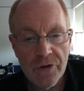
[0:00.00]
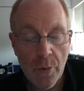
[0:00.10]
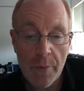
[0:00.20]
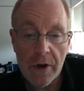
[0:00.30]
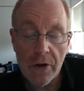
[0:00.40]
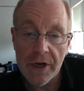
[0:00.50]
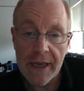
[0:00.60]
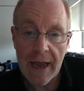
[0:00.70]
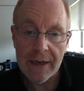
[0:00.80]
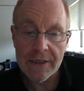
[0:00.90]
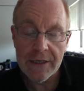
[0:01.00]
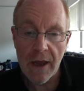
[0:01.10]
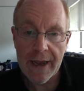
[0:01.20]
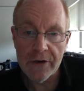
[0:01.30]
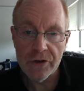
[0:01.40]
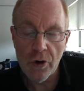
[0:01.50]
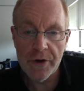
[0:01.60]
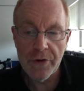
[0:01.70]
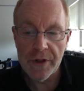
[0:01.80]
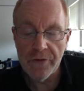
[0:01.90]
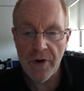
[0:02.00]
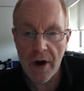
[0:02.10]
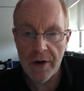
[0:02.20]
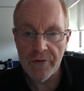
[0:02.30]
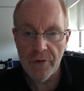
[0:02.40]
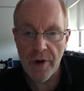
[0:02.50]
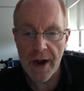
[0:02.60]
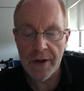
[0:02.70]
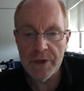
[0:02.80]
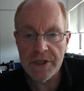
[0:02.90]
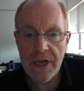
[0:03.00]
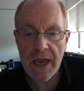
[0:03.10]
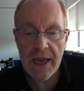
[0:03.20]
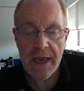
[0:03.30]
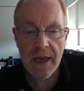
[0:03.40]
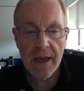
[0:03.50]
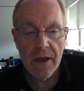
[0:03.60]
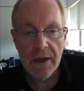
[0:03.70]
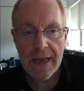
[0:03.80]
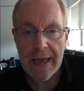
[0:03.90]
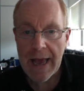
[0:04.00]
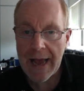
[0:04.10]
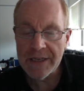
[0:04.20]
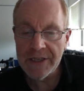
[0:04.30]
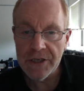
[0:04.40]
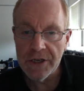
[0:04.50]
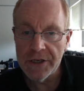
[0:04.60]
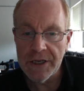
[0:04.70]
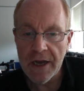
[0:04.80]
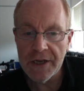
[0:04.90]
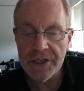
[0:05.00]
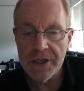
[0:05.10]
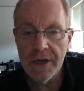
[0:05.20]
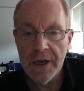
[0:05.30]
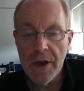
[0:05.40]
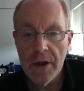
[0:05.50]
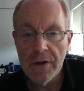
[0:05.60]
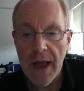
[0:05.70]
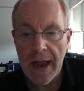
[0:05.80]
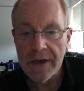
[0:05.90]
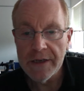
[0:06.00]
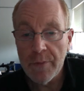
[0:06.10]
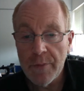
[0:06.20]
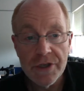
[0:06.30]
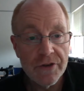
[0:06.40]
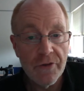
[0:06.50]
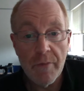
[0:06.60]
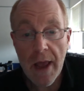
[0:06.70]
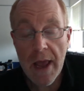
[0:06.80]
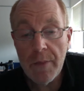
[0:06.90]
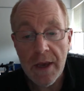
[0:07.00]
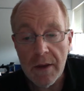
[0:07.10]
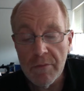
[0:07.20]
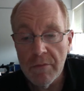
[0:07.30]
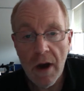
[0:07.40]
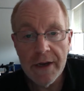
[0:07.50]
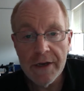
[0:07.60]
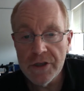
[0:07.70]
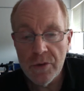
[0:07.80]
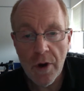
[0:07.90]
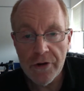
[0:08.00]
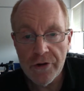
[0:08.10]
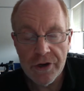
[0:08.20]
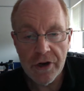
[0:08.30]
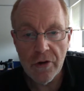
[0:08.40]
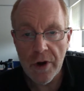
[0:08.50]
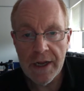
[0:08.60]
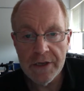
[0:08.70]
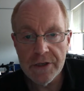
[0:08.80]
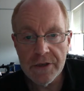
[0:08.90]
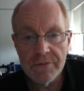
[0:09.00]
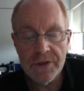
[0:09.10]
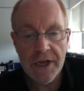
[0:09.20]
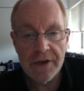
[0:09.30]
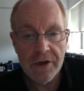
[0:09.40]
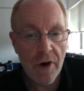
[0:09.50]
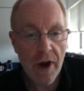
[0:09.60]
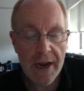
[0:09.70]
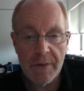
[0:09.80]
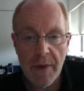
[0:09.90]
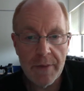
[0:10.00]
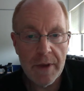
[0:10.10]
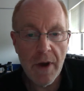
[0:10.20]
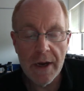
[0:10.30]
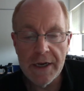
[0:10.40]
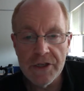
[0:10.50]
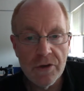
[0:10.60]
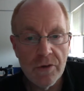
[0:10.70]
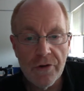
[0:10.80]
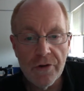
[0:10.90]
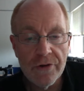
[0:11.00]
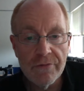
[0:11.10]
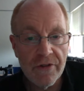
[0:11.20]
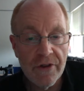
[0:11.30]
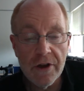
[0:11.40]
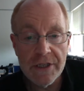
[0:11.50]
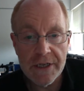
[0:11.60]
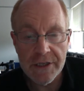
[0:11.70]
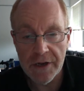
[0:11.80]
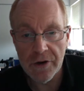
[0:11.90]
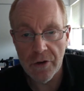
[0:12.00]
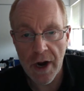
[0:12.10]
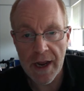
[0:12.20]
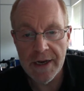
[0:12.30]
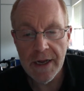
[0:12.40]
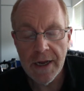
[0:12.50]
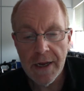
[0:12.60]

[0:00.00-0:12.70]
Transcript: so when we look at a galaxy like Andromeda in the far infrared, we see gas and dust at temperatures of maybe minus 200 degrees centigrade, maybe minus 230 centigrade.